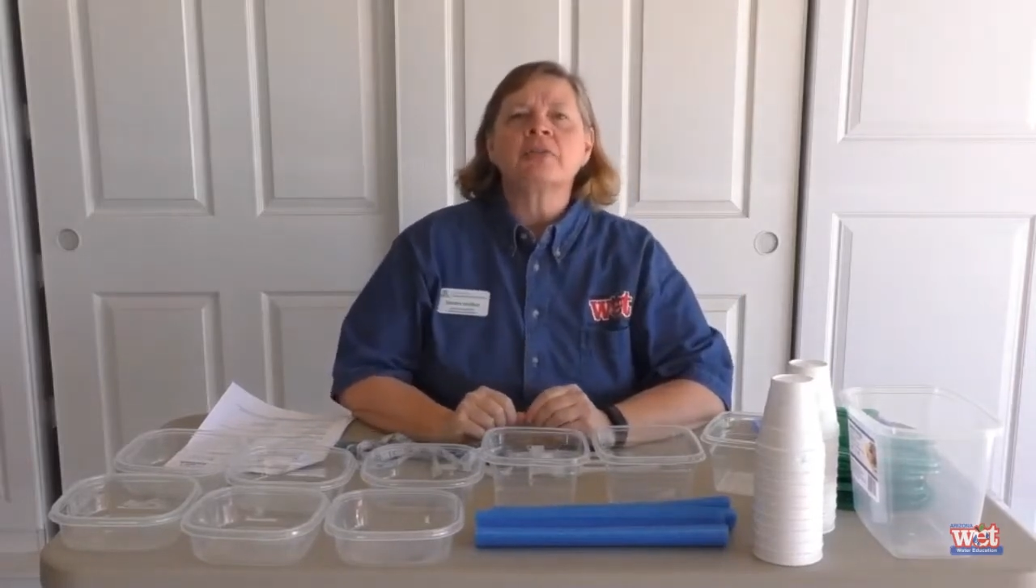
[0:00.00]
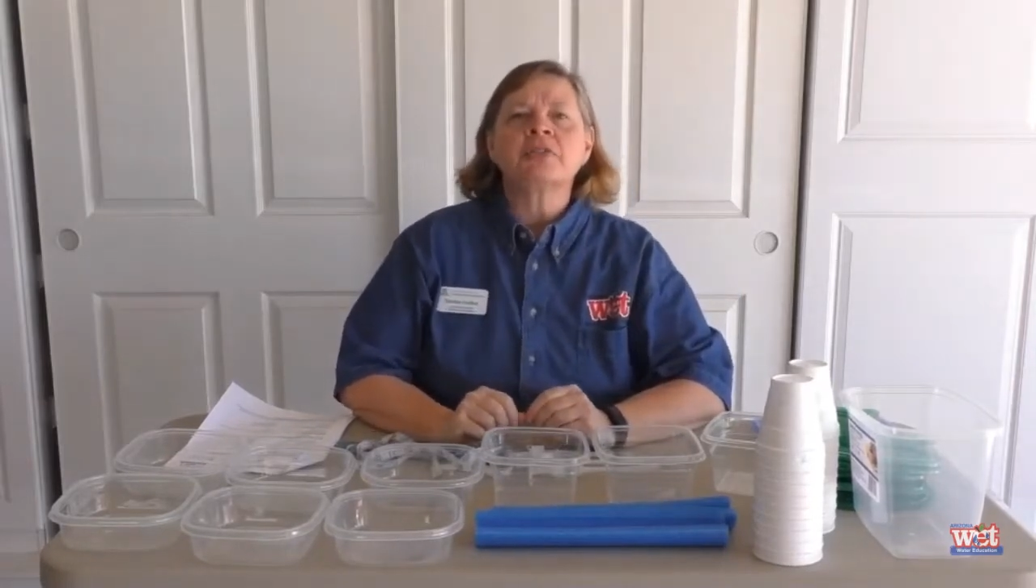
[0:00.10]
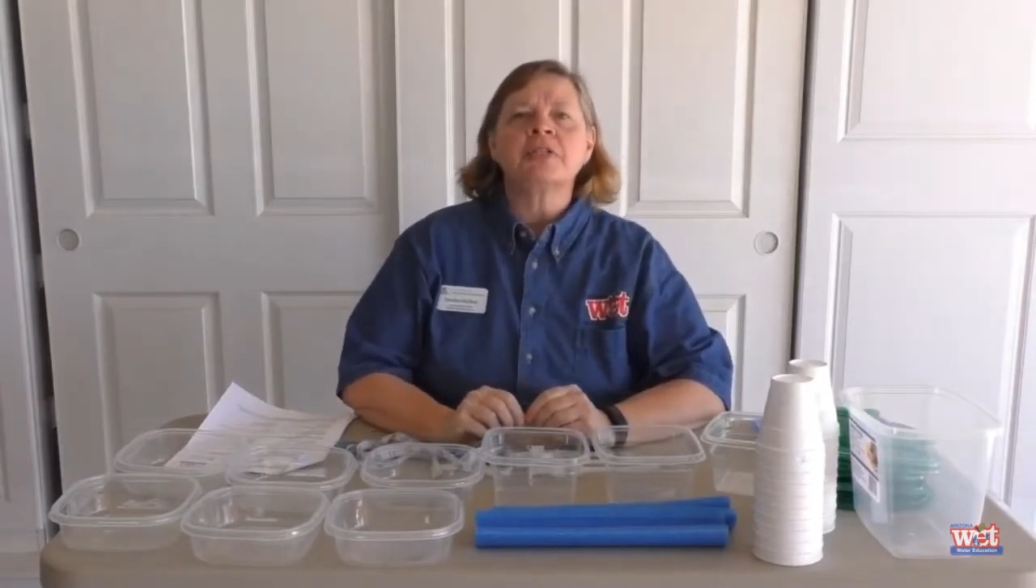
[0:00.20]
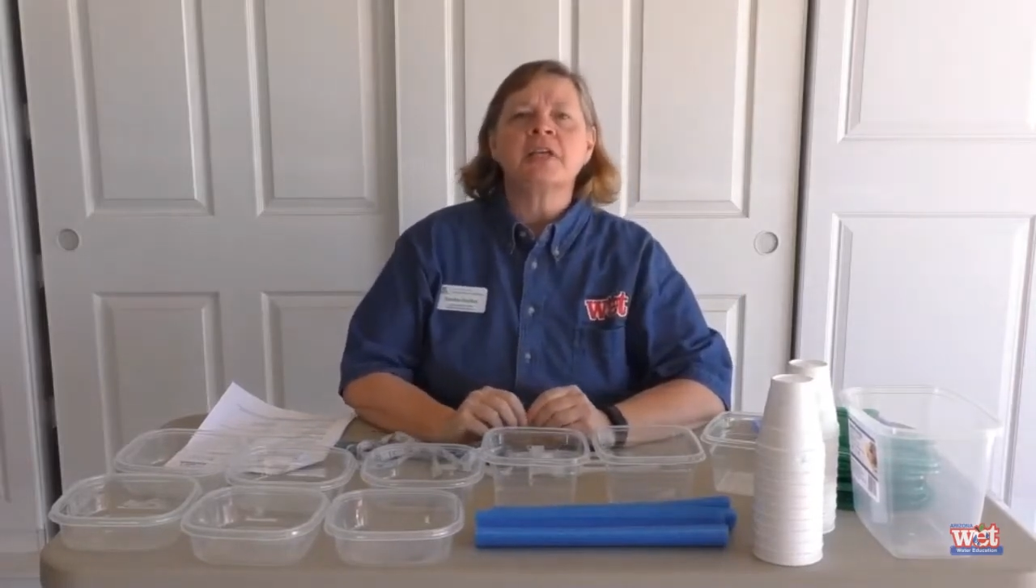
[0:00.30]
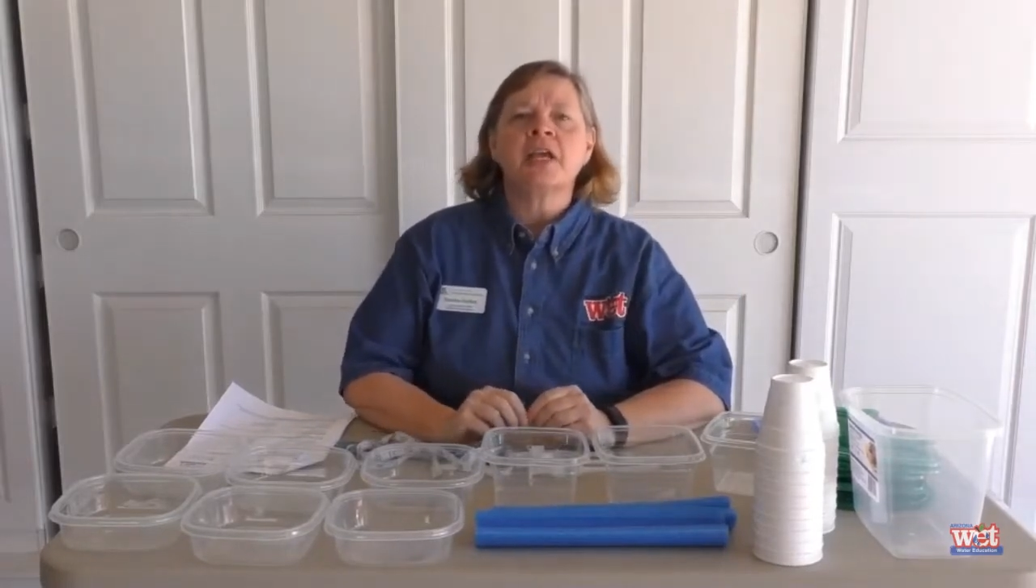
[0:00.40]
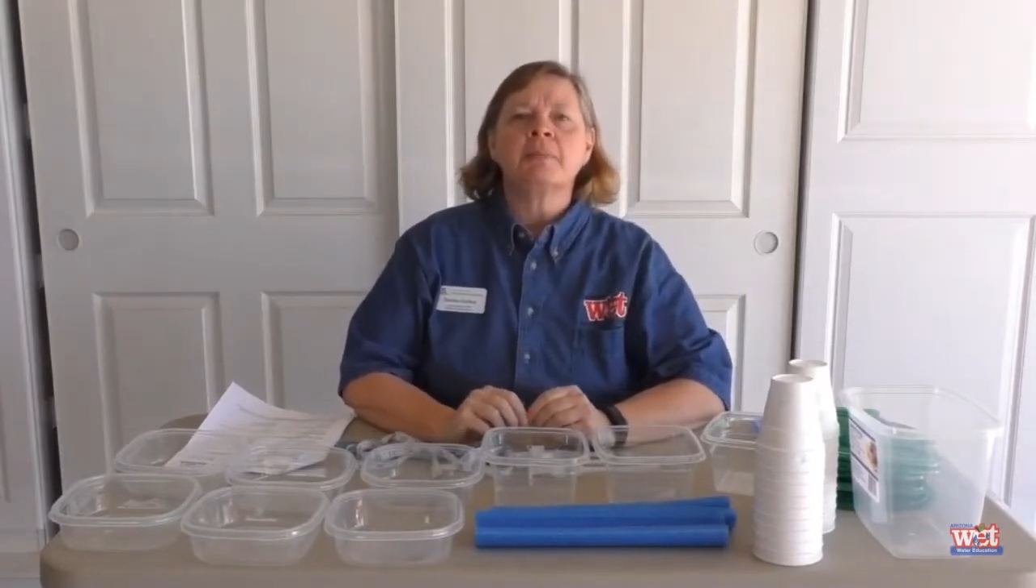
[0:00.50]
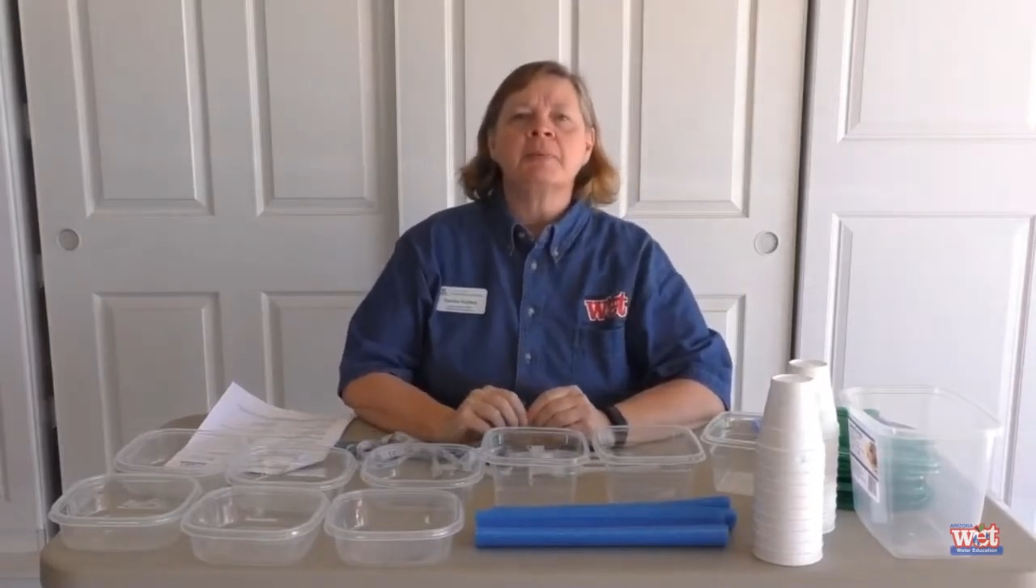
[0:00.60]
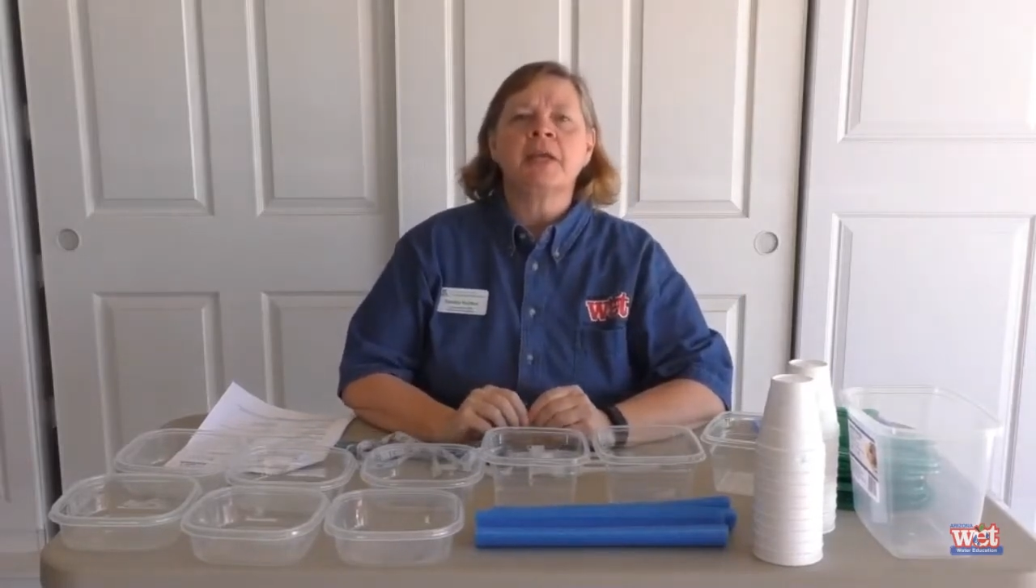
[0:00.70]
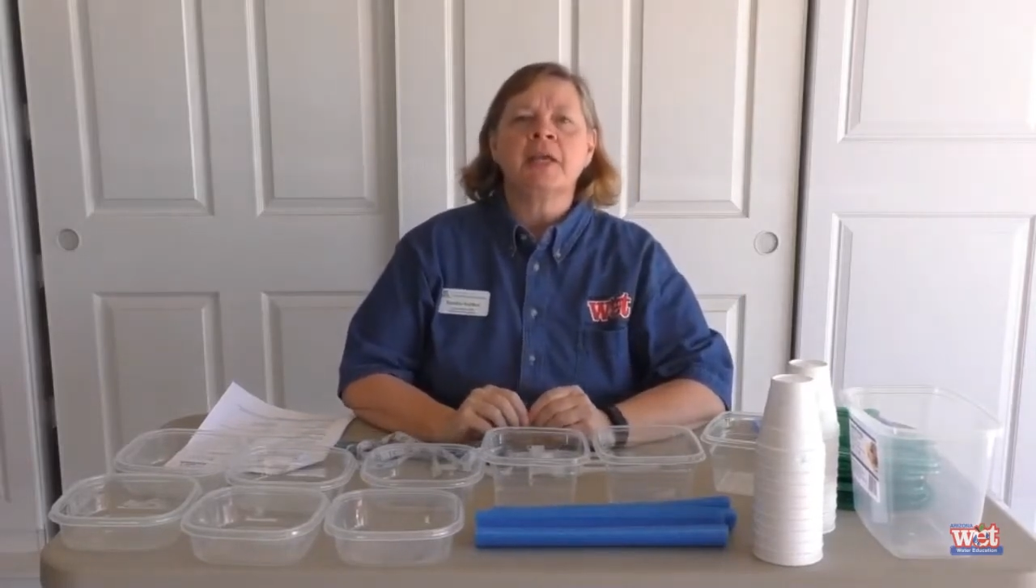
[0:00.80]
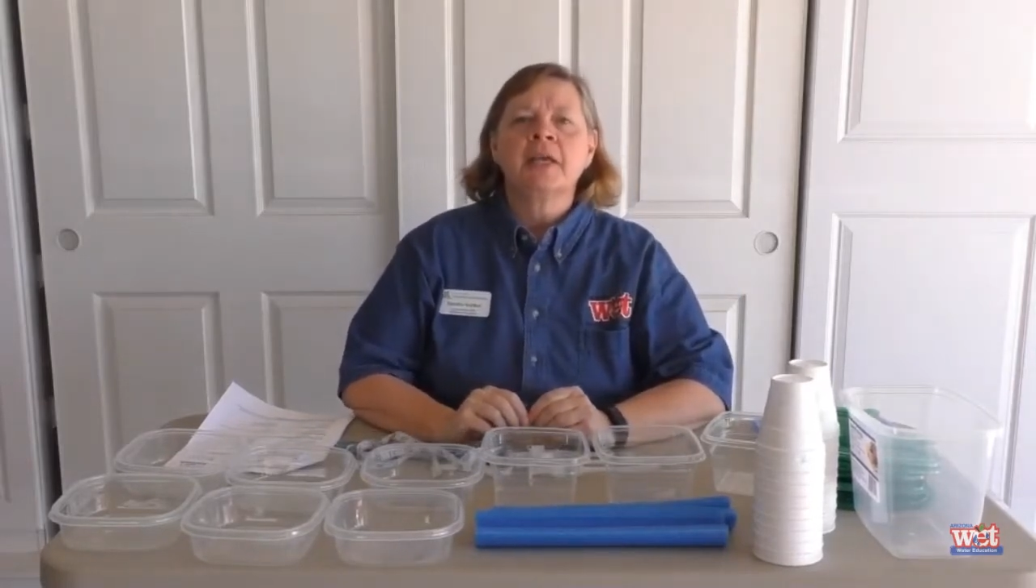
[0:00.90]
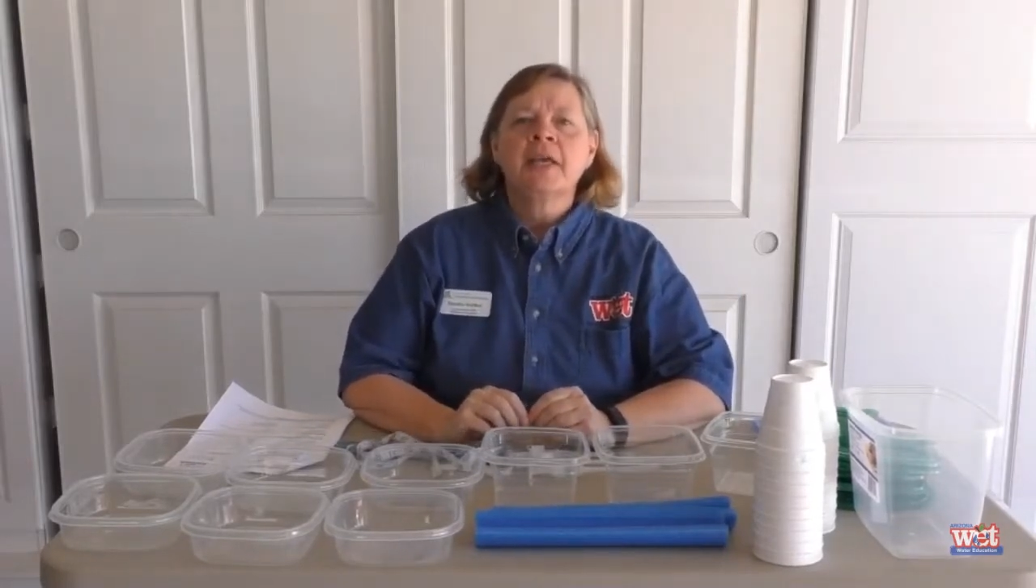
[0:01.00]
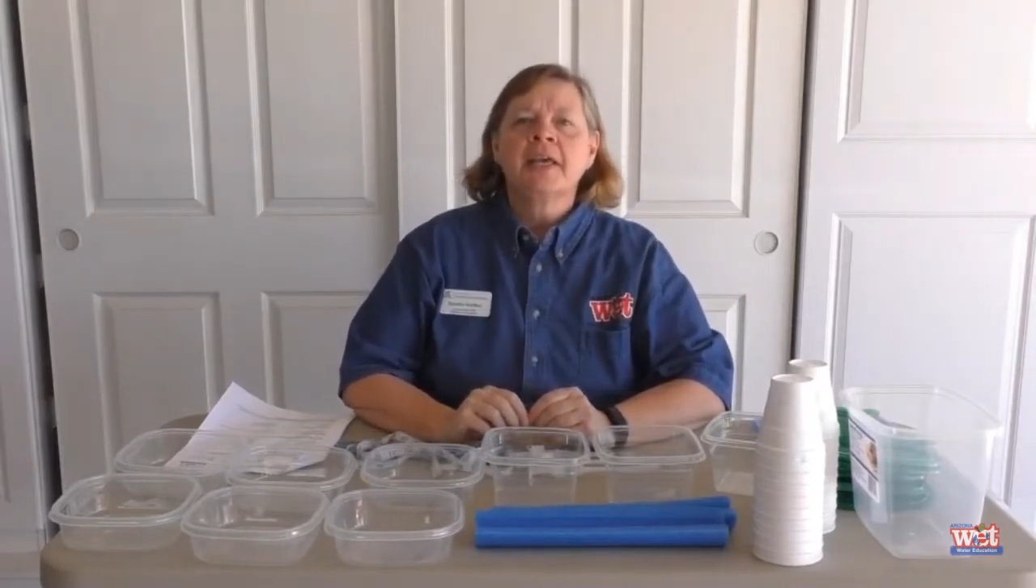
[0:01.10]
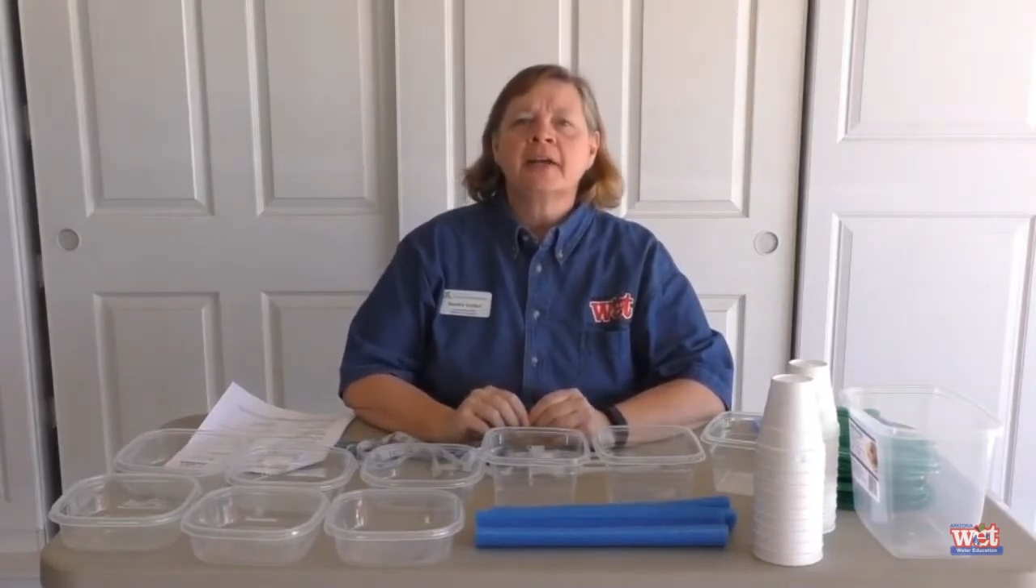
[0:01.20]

the CAP.